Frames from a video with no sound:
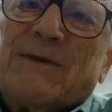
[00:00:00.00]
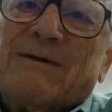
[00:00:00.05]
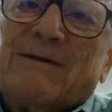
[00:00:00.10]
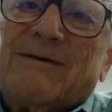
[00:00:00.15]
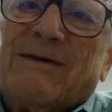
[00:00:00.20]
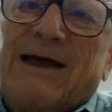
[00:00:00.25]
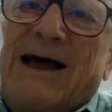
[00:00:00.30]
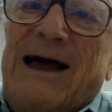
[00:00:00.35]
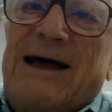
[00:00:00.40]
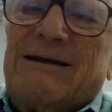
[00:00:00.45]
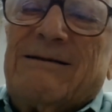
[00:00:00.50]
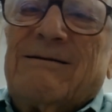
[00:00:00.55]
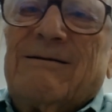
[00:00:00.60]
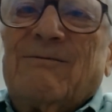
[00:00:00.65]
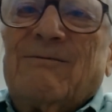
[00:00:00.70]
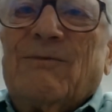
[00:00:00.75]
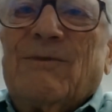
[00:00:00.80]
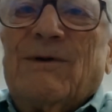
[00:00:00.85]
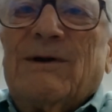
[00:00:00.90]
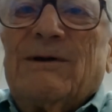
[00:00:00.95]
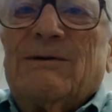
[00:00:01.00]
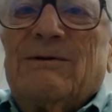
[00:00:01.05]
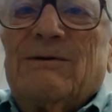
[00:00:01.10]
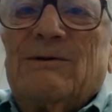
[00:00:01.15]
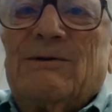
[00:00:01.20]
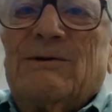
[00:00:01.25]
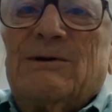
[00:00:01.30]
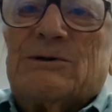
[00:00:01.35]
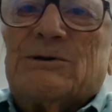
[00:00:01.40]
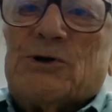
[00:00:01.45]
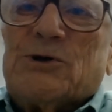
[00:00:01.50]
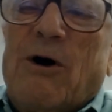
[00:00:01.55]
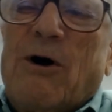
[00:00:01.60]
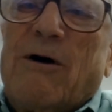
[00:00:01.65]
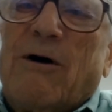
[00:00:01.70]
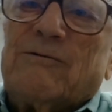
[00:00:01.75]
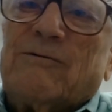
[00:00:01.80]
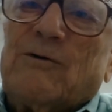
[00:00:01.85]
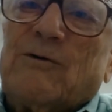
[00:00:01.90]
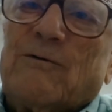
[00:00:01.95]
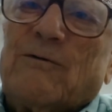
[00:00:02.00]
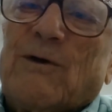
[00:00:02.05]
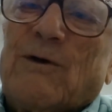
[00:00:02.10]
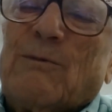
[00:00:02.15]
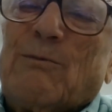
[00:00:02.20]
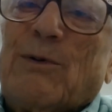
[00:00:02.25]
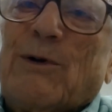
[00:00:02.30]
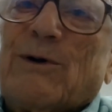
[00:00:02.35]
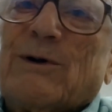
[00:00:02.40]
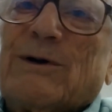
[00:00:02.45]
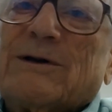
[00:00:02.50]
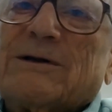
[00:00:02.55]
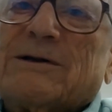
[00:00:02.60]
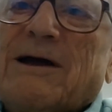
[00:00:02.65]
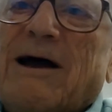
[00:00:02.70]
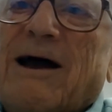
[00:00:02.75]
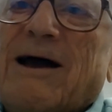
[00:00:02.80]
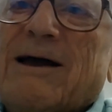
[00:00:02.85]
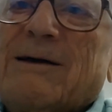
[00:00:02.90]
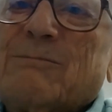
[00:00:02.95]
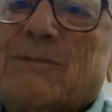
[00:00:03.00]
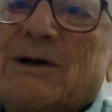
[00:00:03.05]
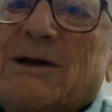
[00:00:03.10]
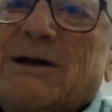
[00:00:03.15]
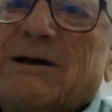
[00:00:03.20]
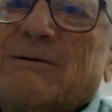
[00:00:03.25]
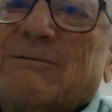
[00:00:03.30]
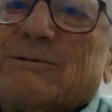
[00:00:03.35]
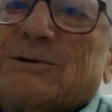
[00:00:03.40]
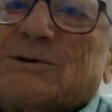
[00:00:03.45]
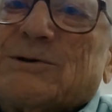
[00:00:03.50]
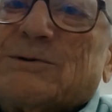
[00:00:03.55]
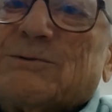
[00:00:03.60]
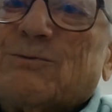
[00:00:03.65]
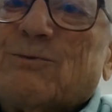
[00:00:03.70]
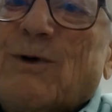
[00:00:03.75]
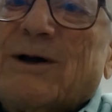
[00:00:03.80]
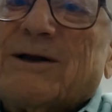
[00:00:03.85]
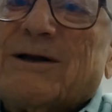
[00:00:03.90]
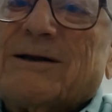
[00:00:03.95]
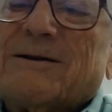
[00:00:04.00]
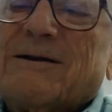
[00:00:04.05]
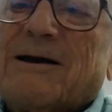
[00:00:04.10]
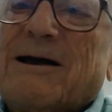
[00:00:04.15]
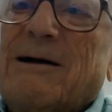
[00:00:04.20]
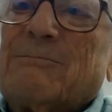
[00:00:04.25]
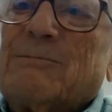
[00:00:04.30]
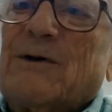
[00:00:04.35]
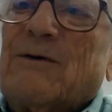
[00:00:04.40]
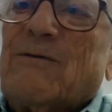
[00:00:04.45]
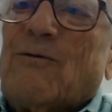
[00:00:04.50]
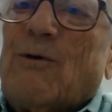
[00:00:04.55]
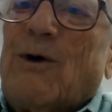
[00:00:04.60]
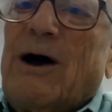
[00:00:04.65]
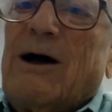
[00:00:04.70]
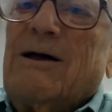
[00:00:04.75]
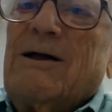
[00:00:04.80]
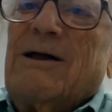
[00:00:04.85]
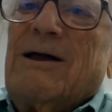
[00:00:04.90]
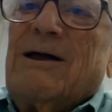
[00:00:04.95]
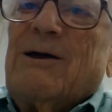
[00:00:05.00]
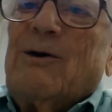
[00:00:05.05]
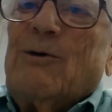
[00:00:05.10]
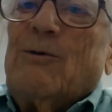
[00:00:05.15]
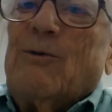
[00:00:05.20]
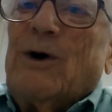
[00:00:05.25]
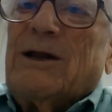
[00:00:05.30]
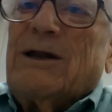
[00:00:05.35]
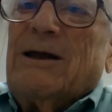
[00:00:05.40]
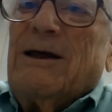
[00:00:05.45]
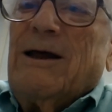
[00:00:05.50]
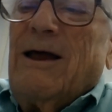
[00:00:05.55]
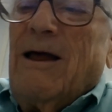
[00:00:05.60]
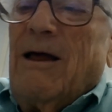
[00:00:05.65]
that dissolved over a period of time, but he was running the company for a while.